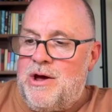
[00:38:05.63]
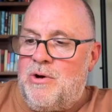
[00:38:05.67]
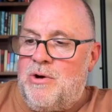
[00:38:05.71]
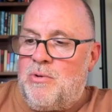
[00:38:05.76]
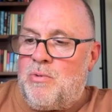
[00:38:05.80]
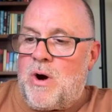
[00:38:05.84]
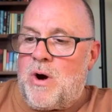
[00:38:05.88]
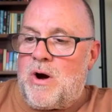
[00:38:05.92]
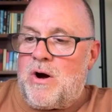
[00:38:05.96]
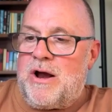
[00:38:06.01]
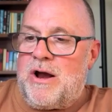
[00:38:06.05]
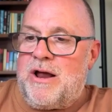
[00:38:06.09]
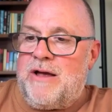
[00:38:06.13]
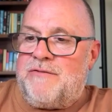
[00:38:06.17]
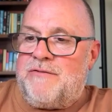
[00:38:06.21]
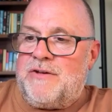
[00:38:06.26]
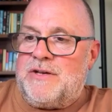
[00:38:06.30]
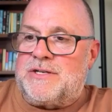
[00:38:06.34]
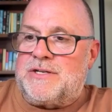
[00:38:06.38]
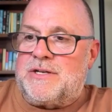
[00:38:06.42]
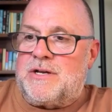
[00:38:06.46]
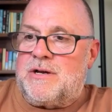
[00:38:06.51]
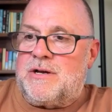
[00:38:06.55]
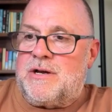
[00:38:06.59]
where if
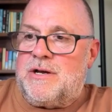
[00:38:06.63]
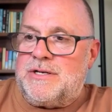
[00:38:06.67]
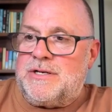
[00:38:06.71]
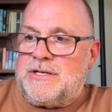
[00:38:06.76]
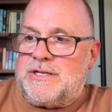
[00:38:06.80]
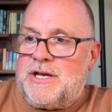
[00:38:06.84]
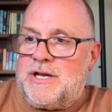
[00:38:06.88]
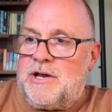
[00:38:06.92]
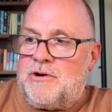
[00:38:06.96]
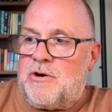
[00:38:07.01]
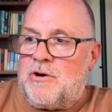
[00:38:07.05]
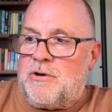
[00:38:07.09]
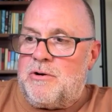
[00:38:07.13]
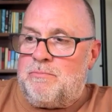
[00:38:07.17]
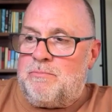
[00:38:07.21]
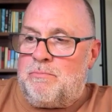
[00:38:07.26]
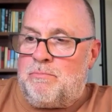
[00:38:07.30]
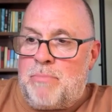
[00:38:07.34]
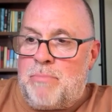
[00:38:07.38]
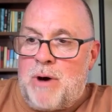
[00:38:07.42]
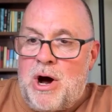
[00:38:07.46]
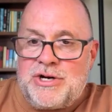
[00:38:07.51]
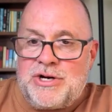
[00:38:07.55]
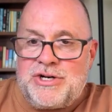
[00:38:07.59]
it's considered
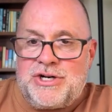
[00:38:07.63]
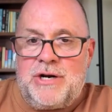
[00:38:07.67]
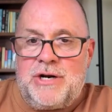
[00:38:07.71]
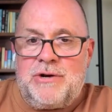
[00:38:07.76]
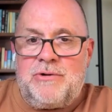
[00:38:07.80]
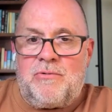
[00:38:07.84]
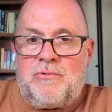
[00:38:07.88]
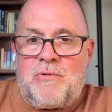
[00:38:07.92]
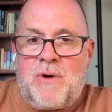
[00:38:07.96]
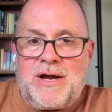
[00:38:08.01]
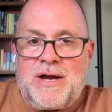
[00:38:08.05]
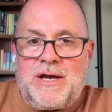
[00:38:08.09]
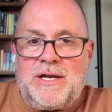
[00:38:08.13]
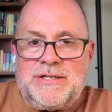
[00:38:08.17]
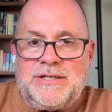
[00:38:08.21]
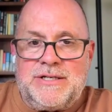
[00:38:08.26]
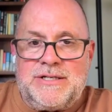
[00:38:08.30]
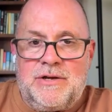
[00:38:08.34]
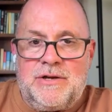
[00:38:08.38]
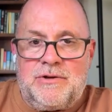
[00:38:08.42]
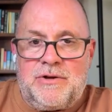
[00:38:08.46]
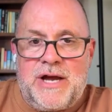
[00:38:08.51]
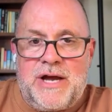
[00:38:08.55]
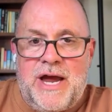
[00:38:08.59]
budget
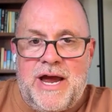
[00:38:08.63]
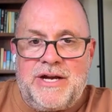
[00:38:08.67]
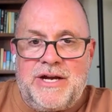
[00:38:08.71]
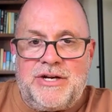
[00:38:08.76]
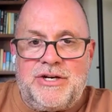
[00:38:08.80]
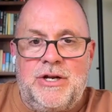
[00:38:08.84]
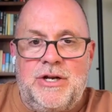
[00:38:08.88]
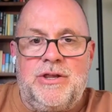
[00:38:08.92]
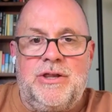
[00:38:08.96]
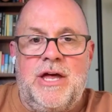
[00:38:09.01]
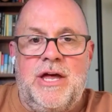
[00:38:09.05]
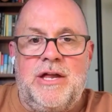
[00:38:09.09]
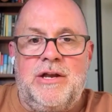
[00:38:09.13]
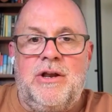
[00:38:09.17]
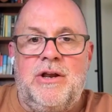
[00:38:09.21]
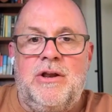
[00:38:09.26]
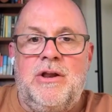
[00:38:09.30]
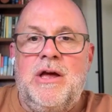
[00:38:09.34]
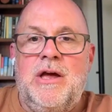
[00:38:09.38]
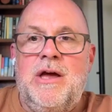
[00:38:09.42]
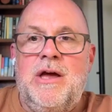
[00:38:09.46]
reconciliation, then